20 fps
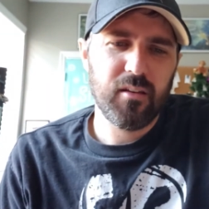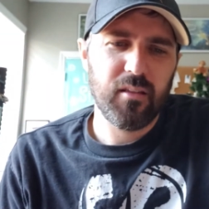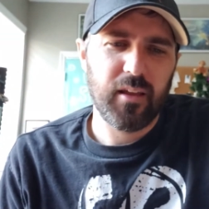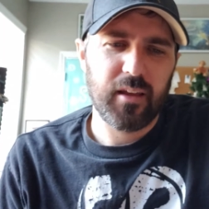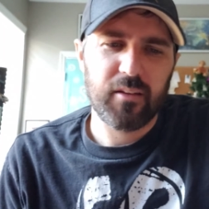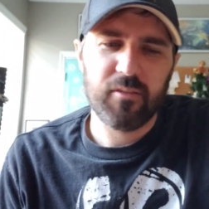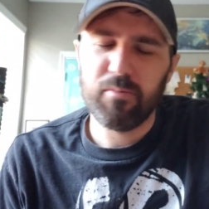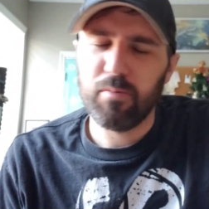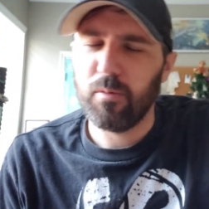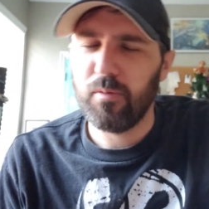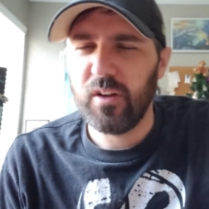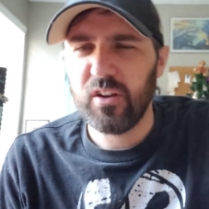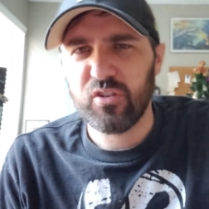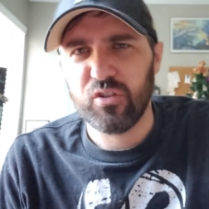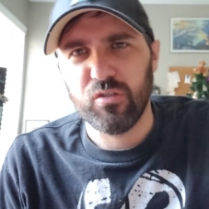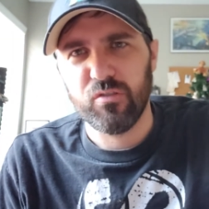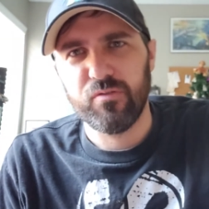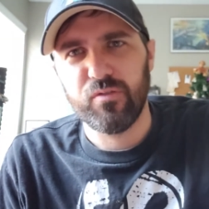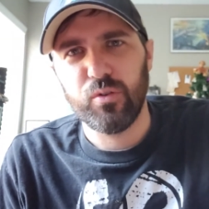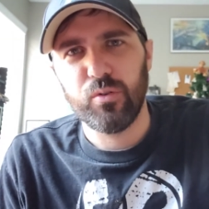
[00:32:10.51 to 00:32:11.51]
like
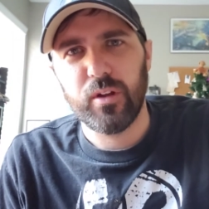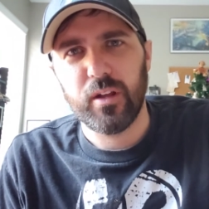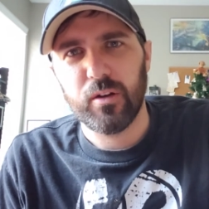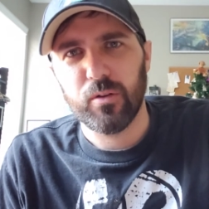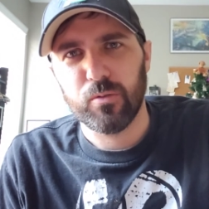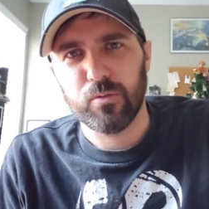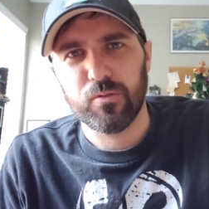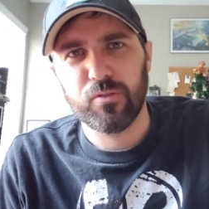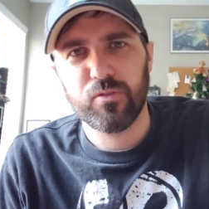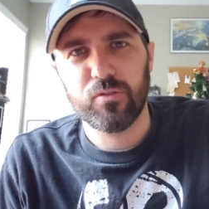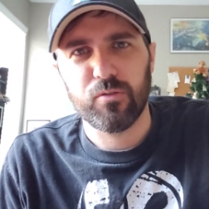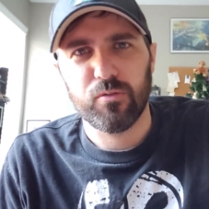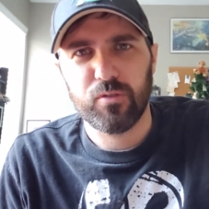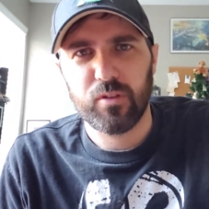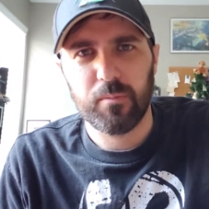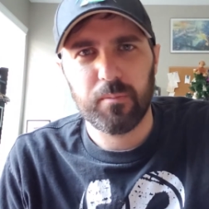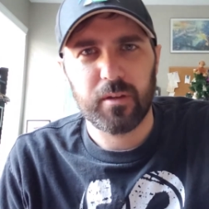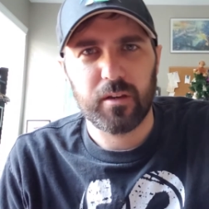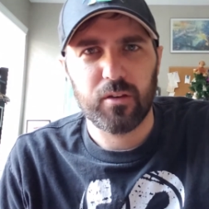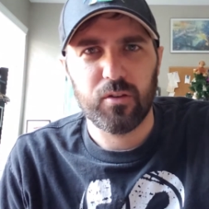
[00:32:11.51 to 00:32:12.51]
professional food eaters or
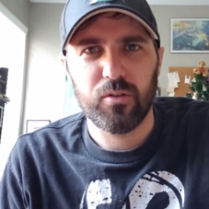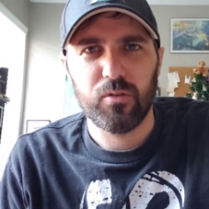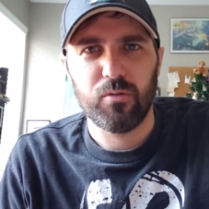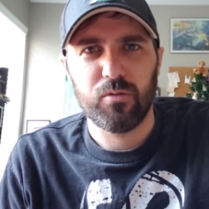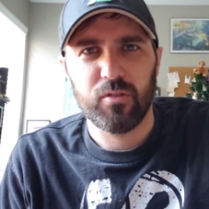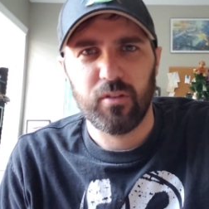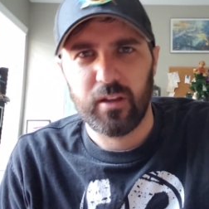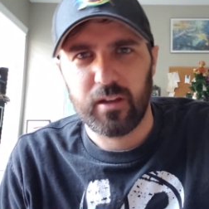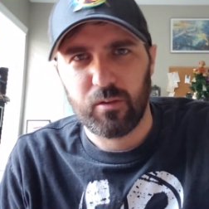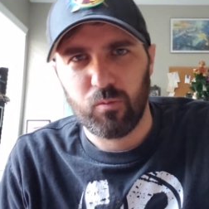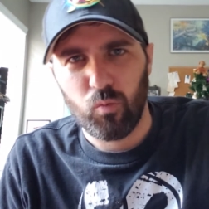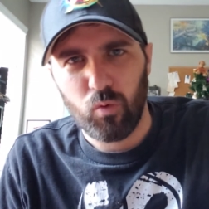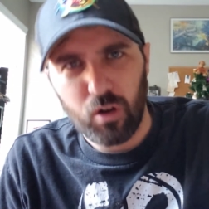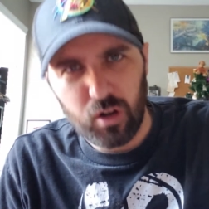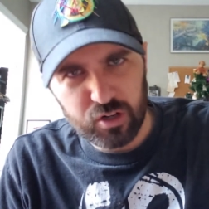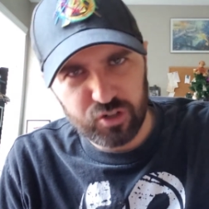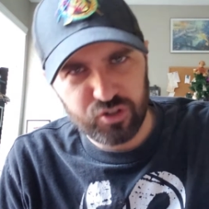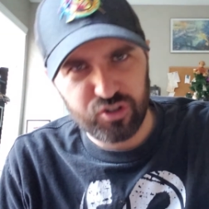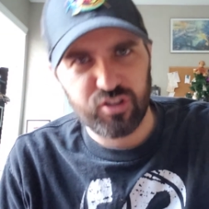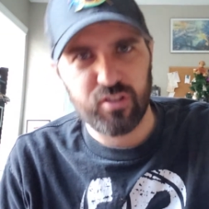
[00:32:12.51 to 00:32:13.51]
something do, to like
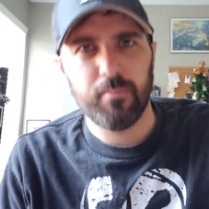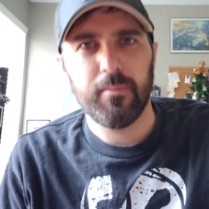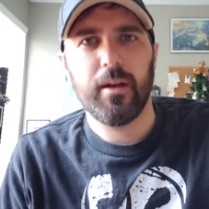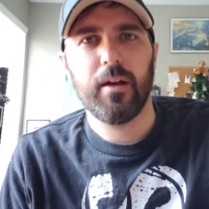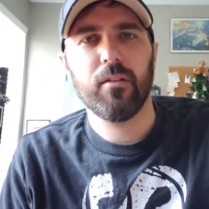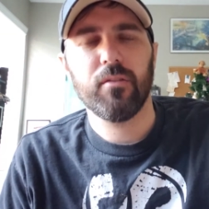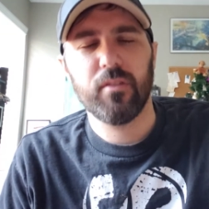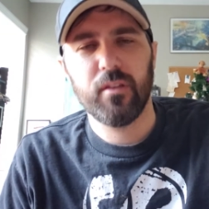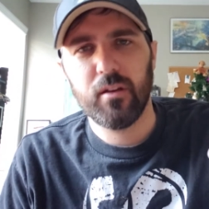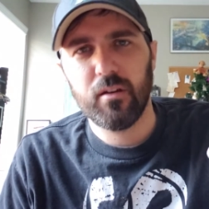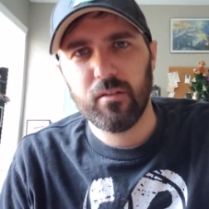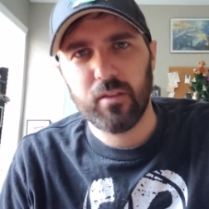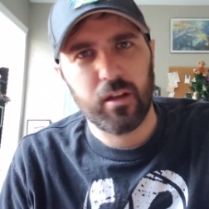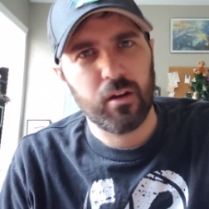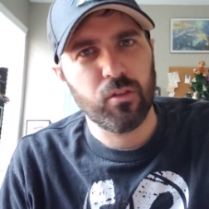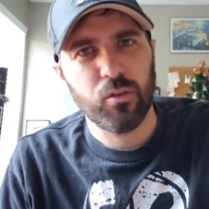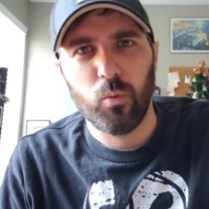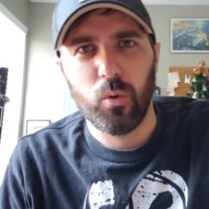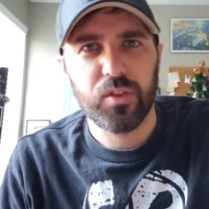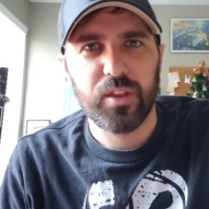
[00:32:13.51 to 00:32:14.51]
wash the mouth out. I
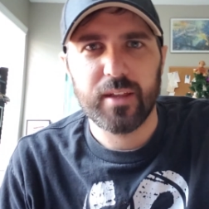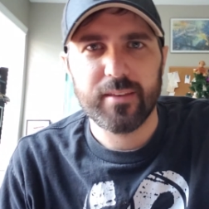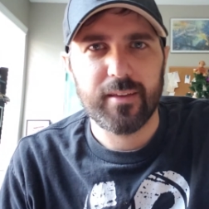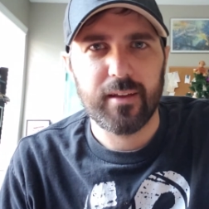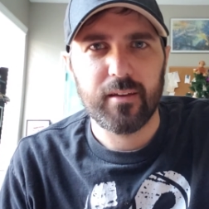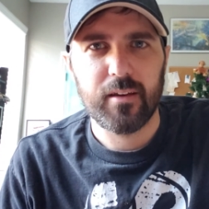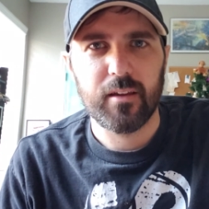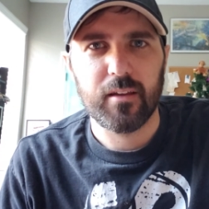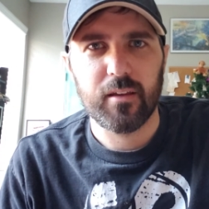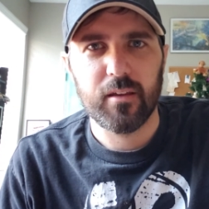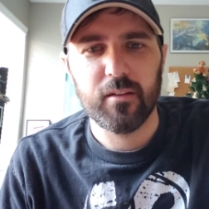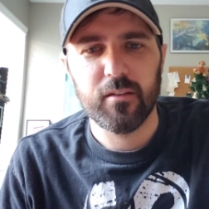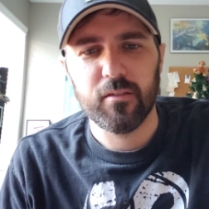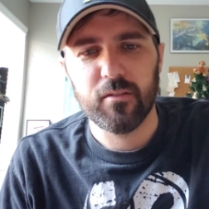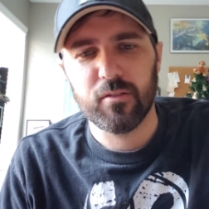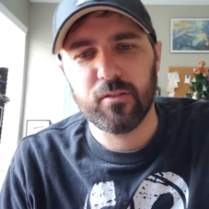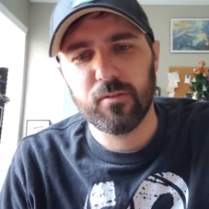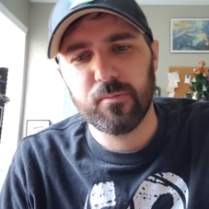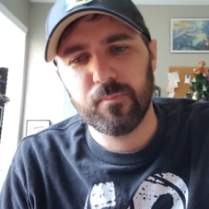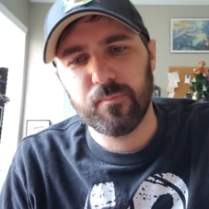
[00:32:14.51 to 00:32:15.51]
don't know what that technique
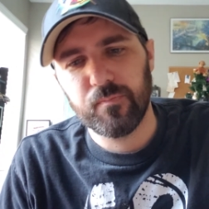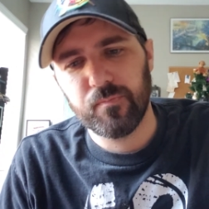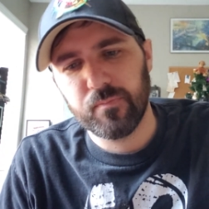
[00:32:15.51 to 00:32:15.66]
is.